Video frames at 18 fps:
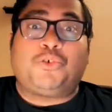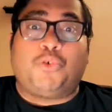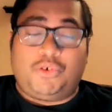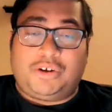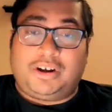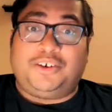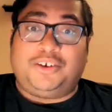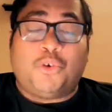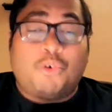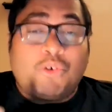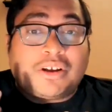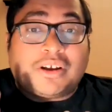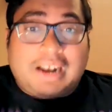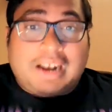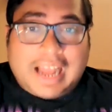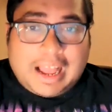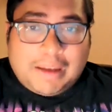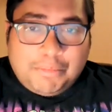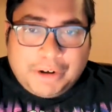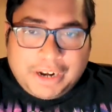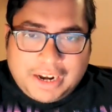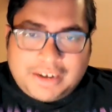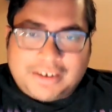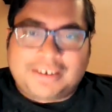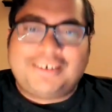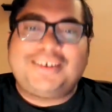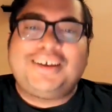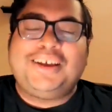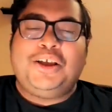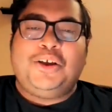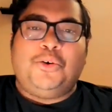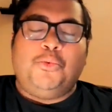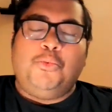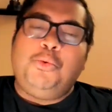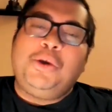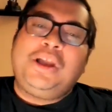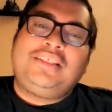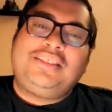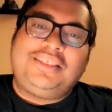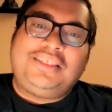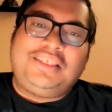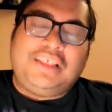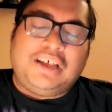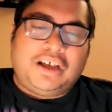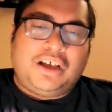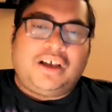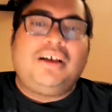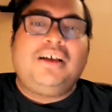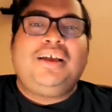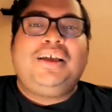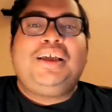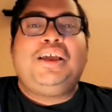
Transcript: quote unquote, collaborated with the